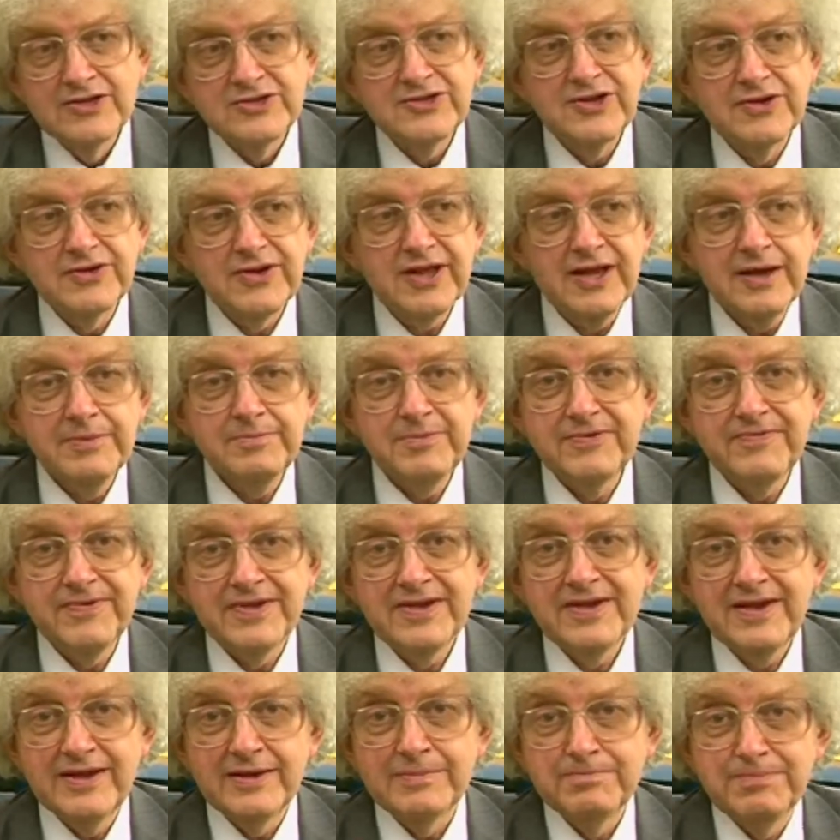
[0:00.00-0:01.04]
So come over
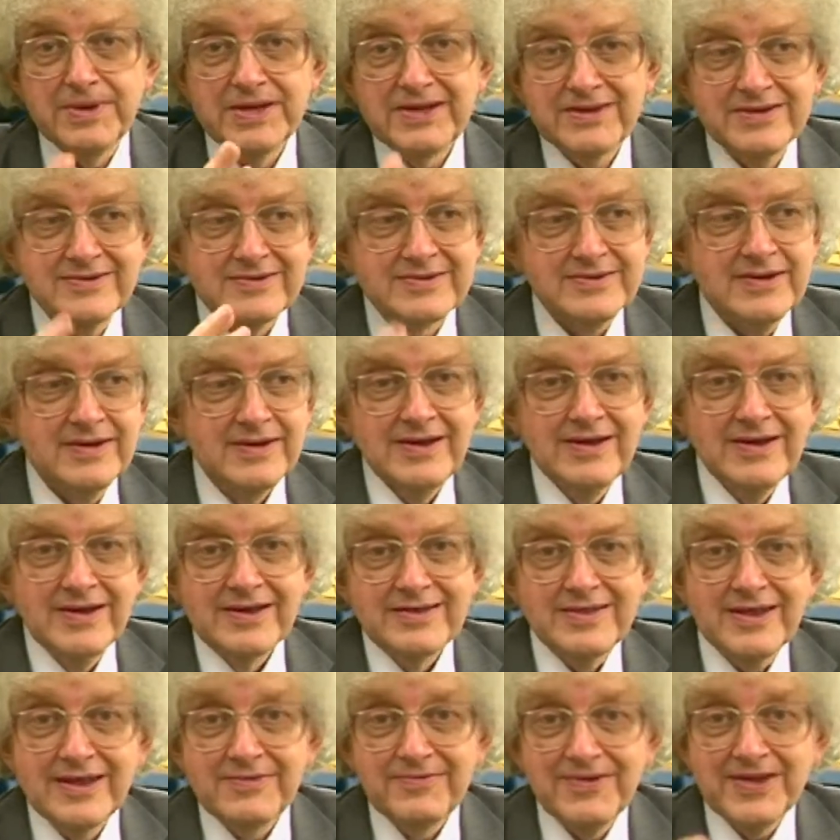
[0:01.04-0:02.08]
here because
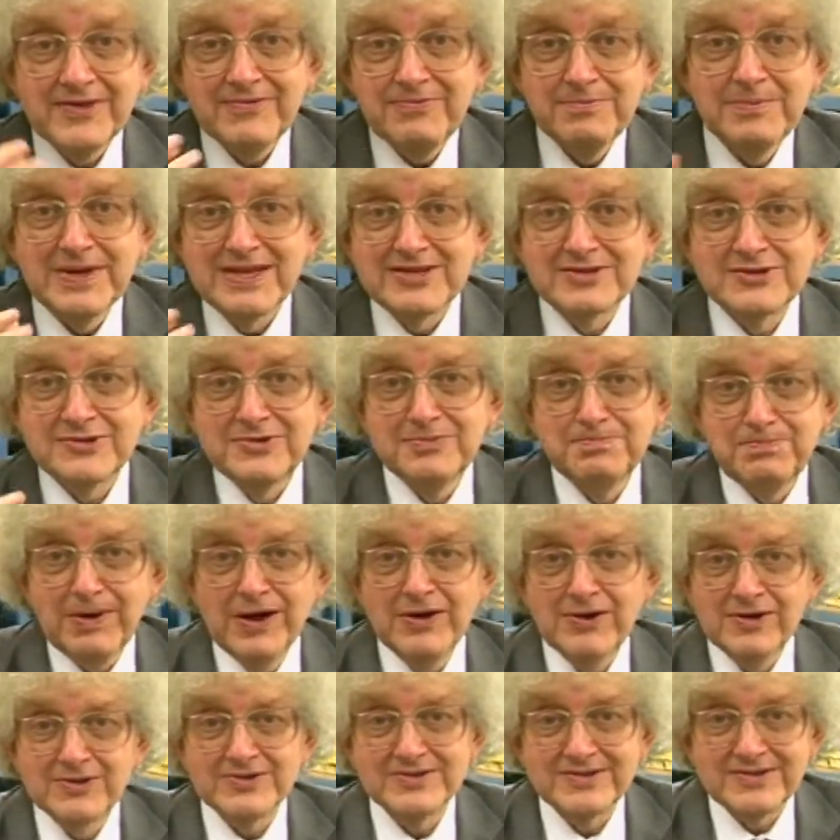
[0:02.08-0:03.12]
they've given me two
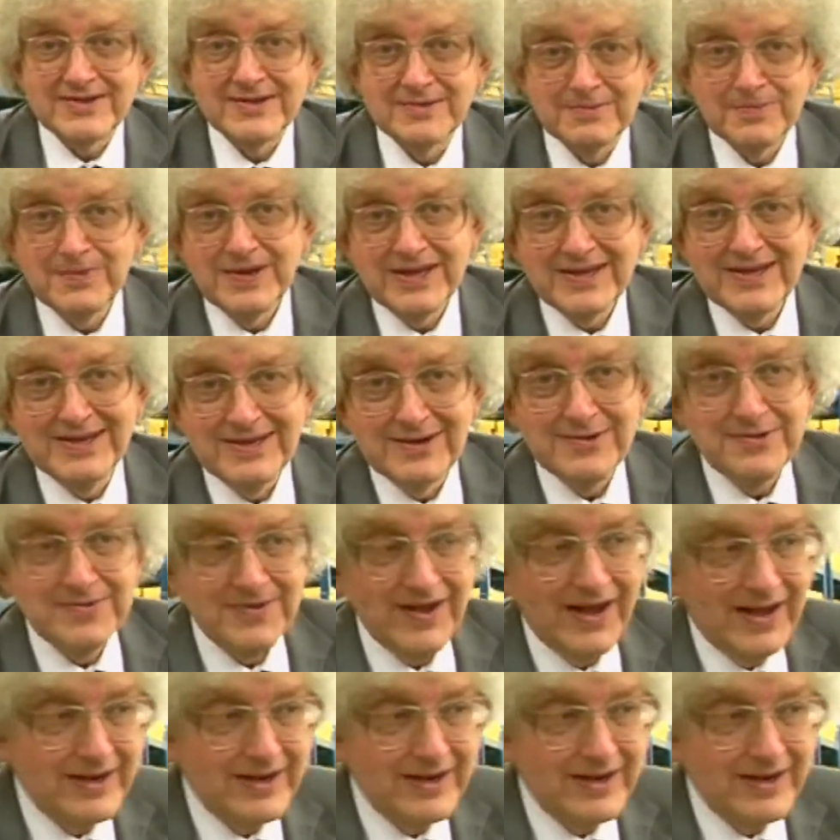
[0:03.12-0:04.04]
bars that we can look